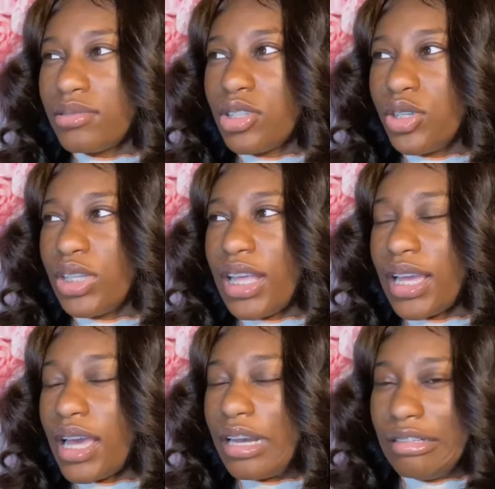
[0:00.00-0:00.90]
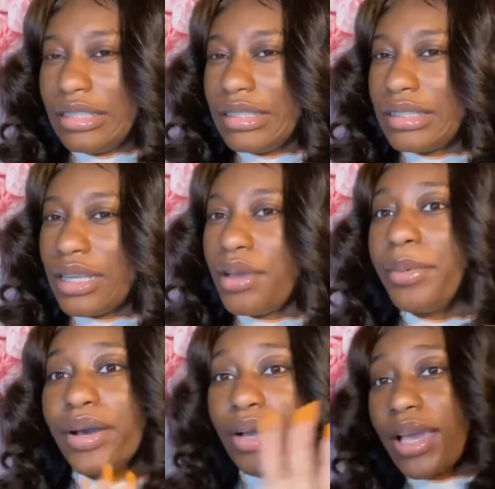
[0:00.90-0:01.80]
So, like, I don't understand.
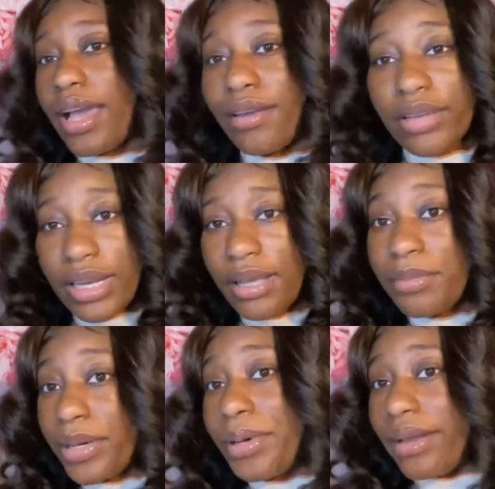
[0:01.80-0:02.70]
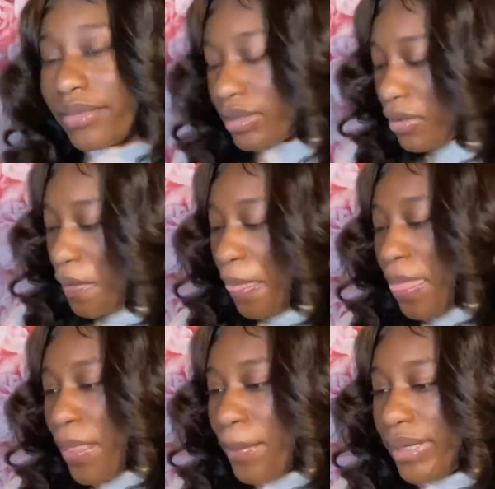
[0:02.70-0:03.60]
But, okay, I don't get it. But whatever.
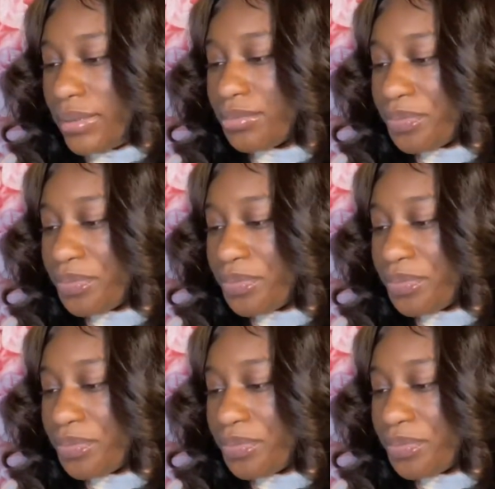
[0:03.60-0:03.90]
But